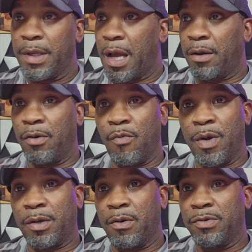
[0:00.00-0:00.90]
I don't know
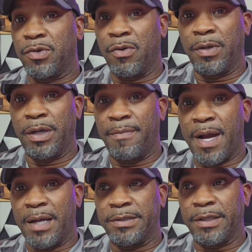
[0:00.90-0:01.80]
what goes on in the
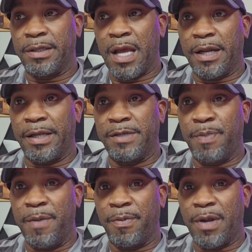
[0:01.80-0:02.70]
minds of a lot of these
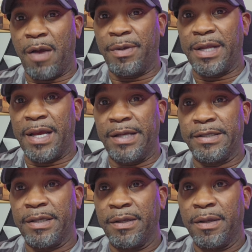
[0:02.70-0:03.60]
people nowadays,